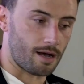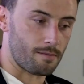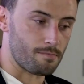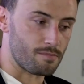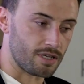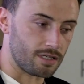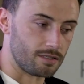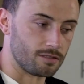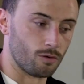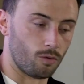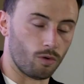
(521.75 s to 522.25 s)

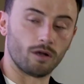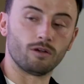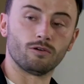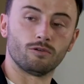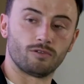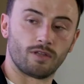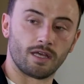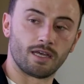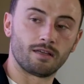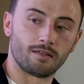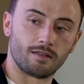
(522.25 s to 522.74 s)
means the
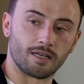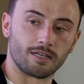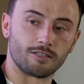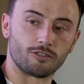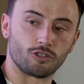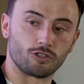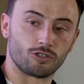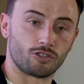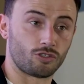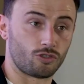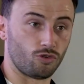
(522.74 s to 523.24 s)
world, eh? Like,
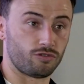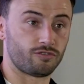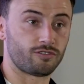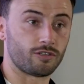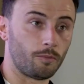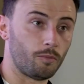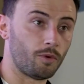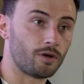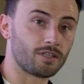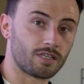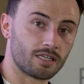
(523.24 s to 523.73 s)
just so
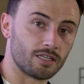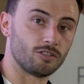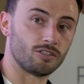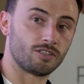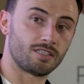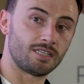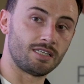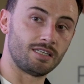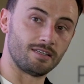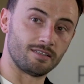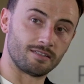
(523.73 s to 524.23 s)
someone can
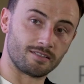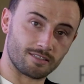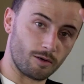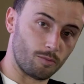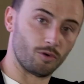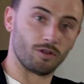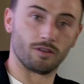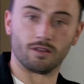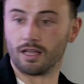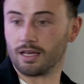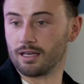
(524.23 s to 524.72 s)
see
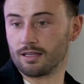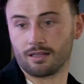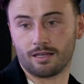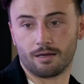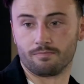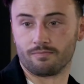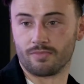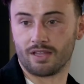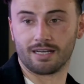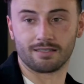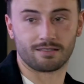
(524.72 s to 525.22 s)
someone like them.
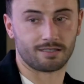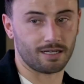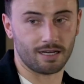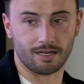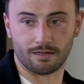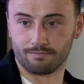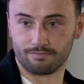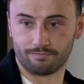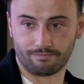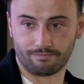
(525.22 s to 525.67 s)
That's it.